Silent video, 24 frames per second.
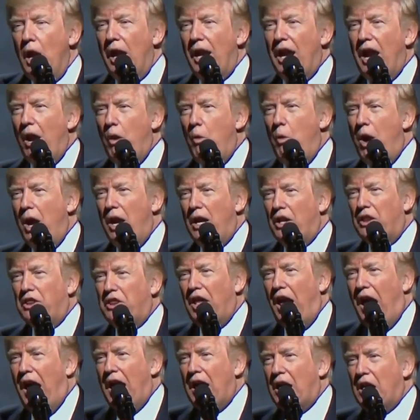And I want to
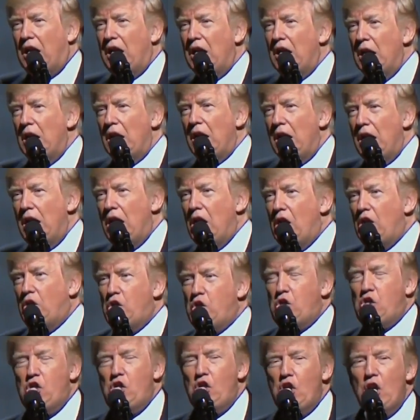thank
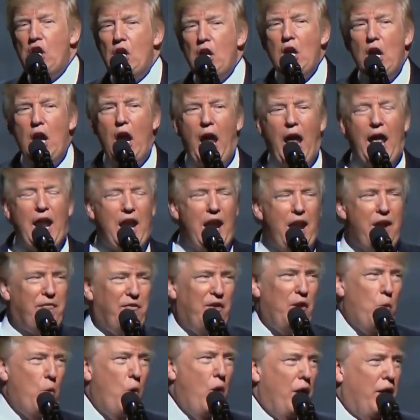each and
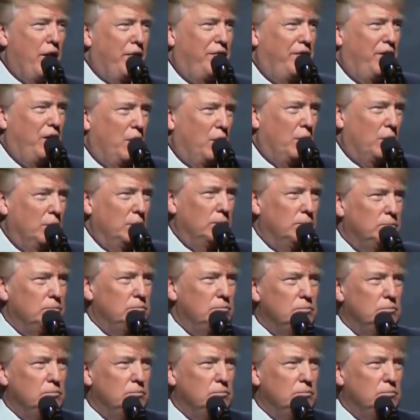every one of you,